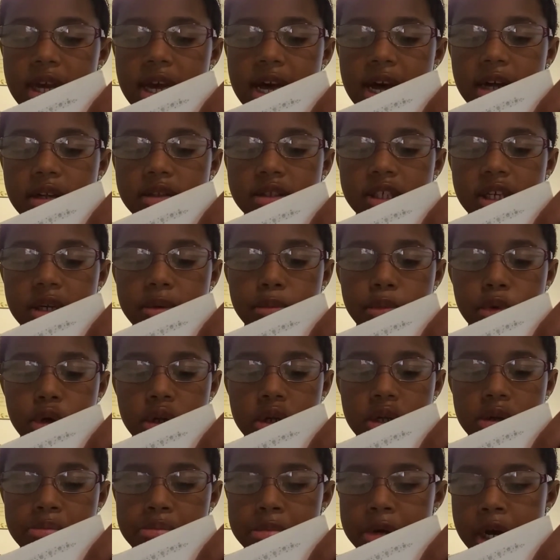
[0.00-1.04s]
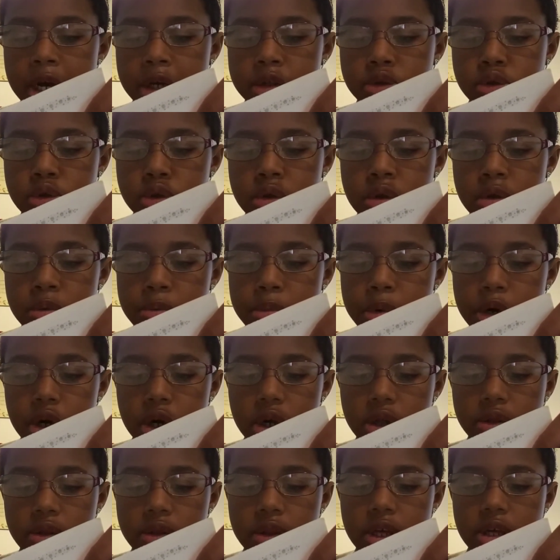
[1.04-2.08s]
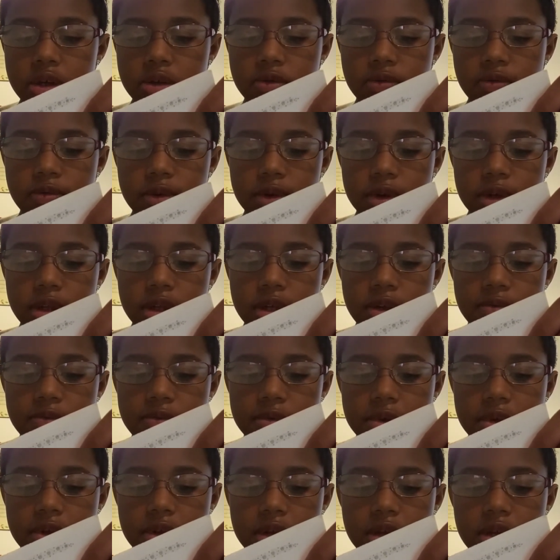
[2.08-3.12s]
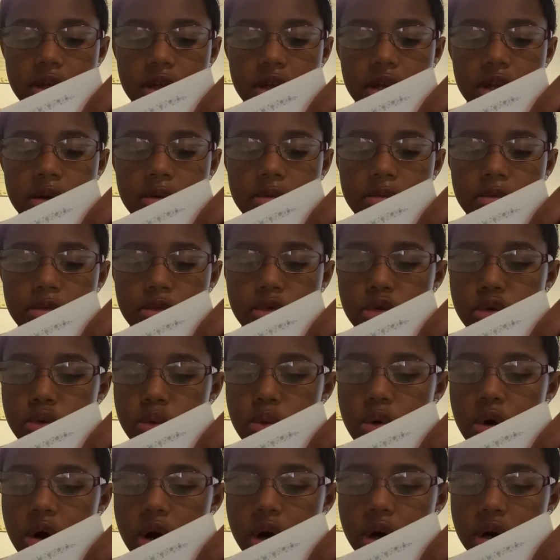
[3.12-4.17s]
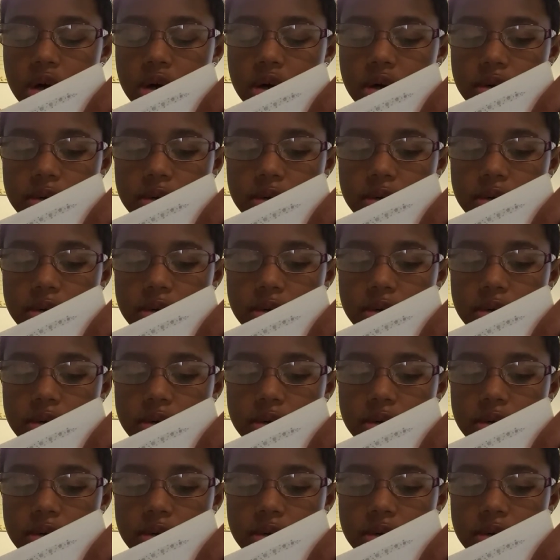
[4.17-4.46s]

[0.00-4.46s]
I'll take Merlin back to the barn. Thanks for giving him a walk.